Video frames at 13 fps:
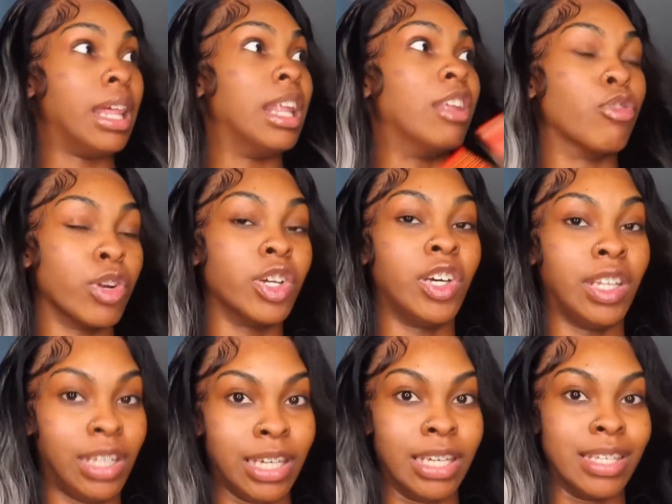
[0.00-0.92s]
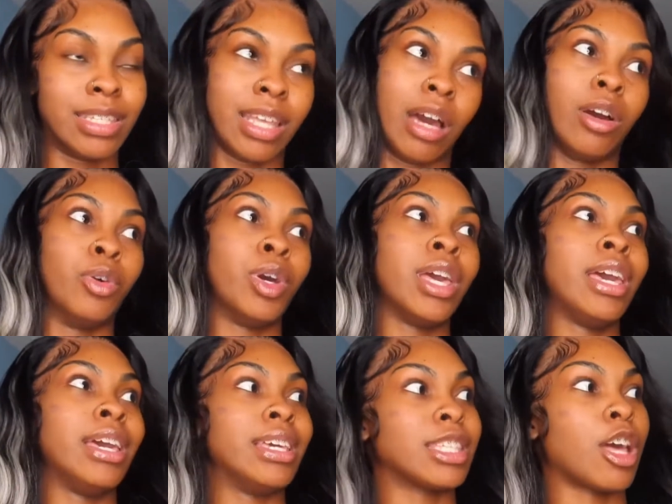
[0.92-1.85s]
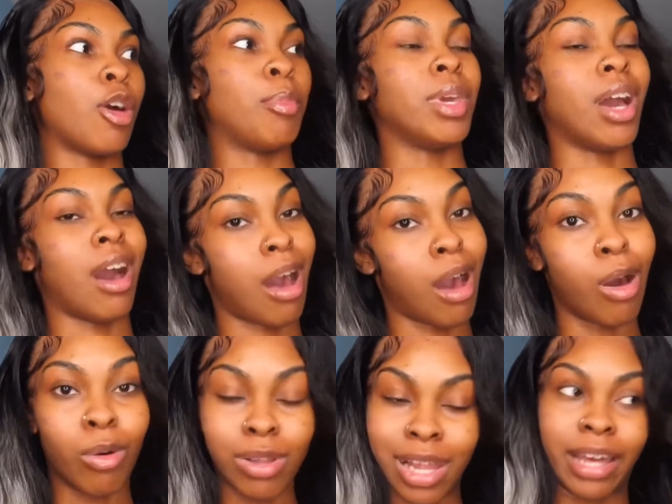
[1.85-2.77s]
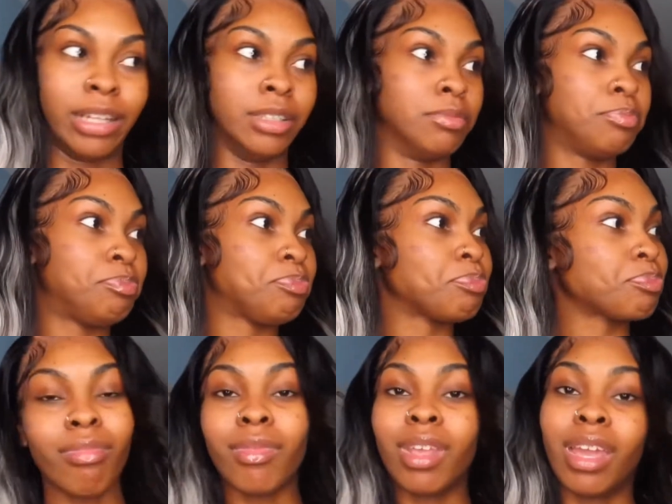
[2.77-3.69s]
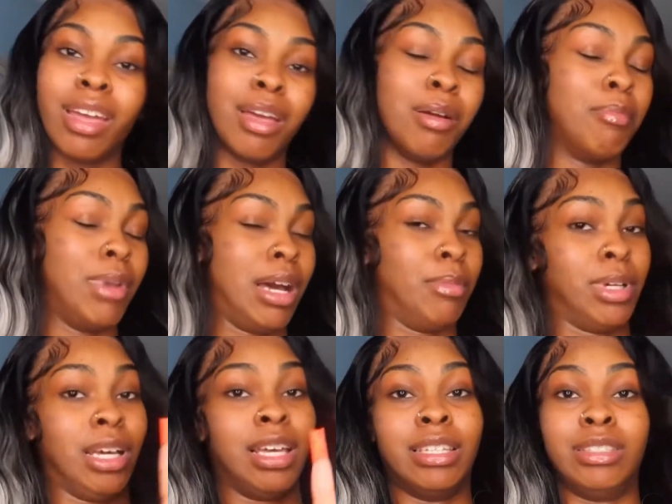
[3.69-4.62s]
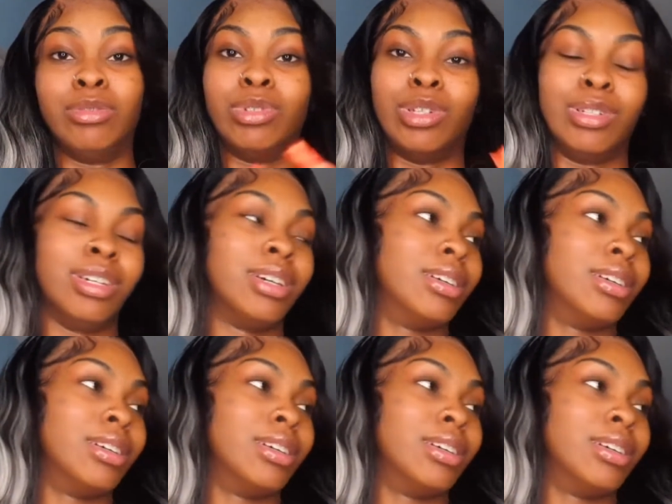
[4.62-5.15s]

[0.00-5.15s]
real lit, so it's gonna be a whole lot of mama, you know.